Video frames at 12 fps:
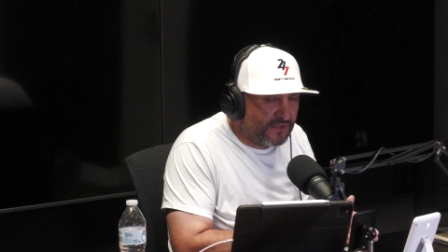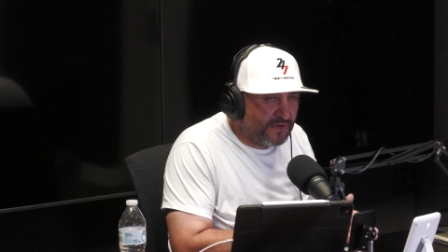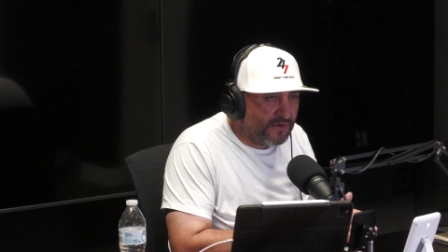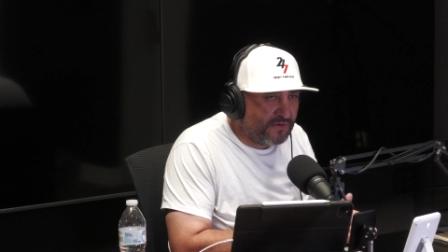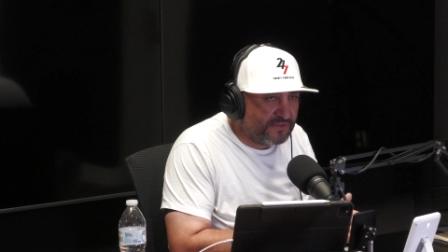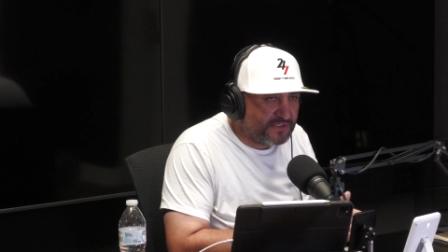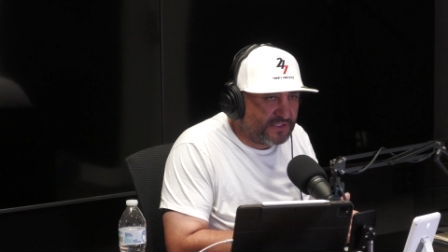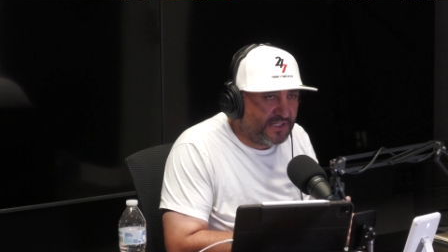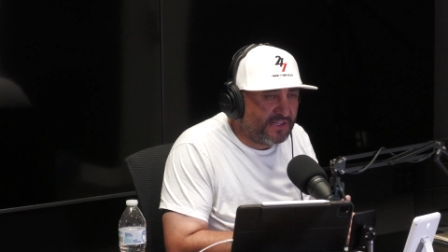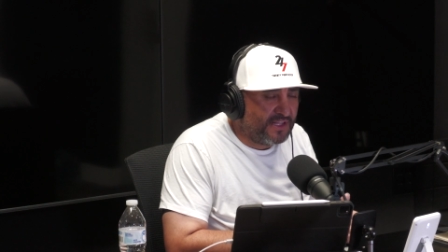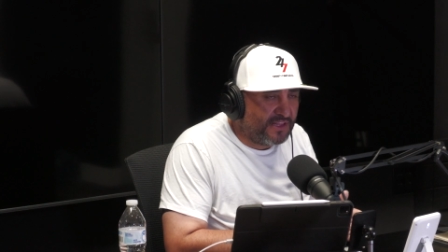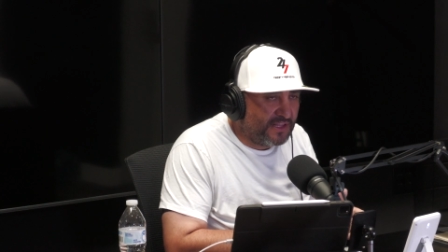you don't see
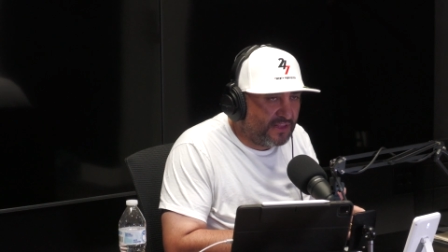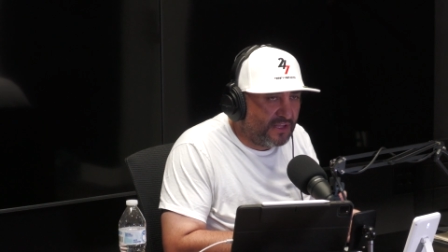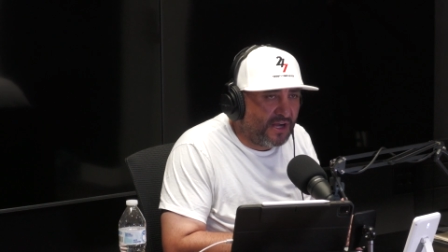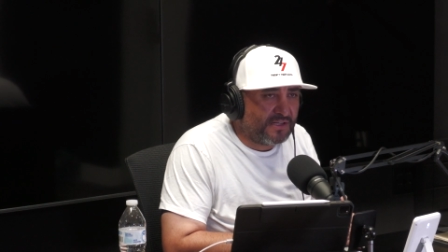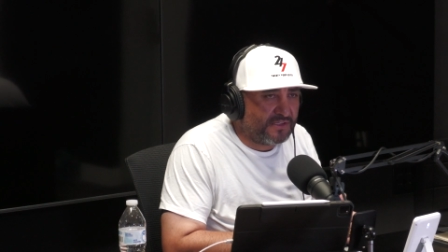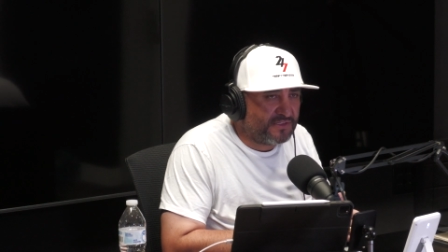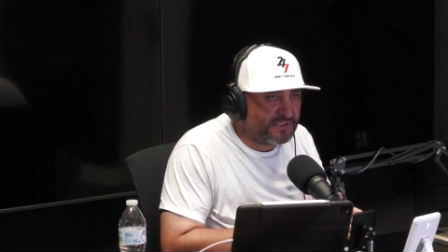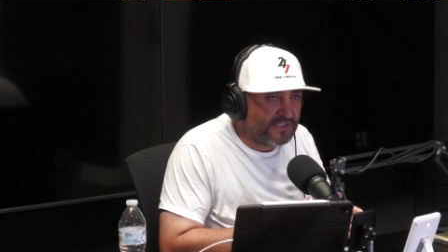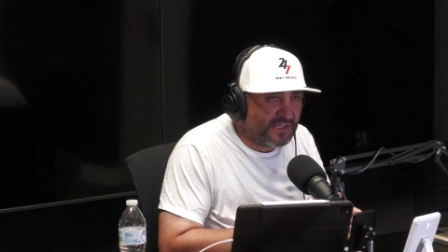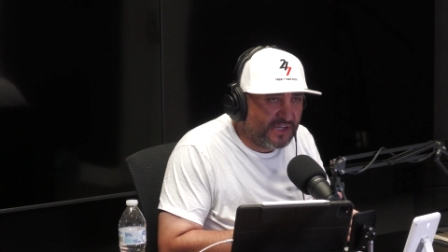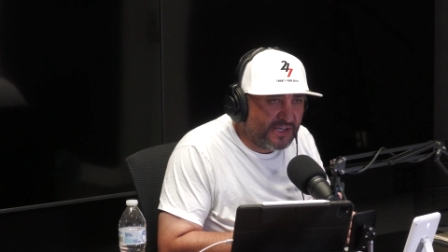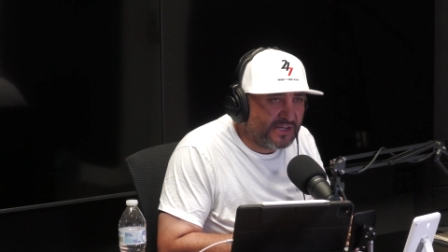that the doctor's
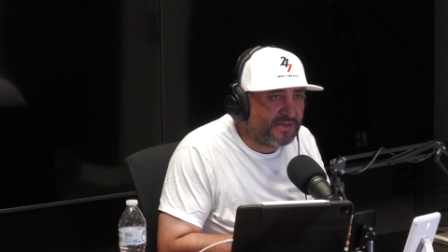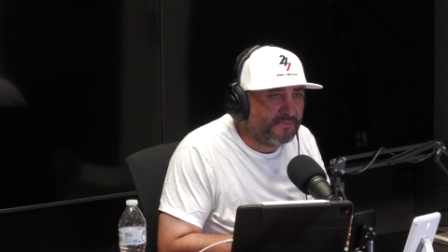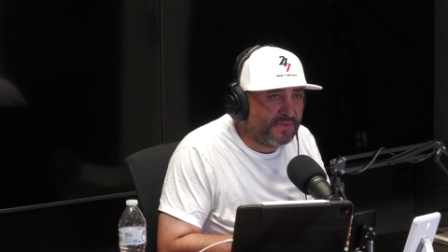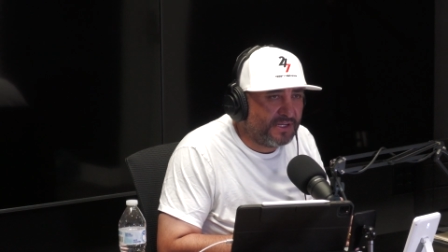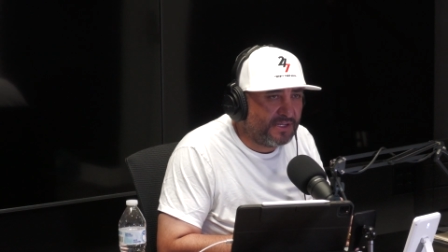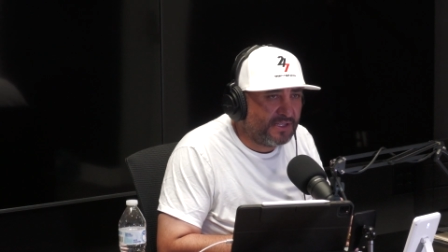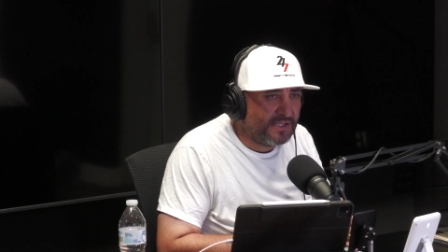killing me?